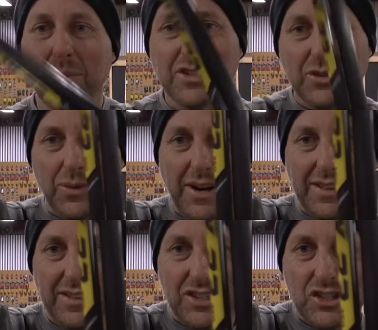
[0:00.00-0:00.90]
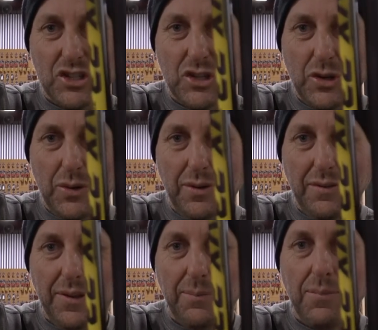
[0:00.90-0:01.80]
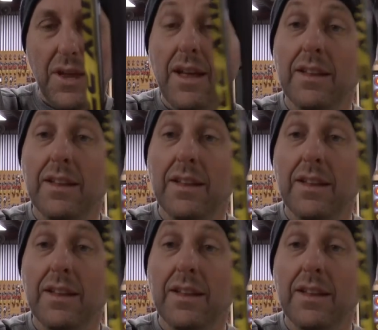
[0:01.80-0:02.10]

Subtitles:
between the two of them.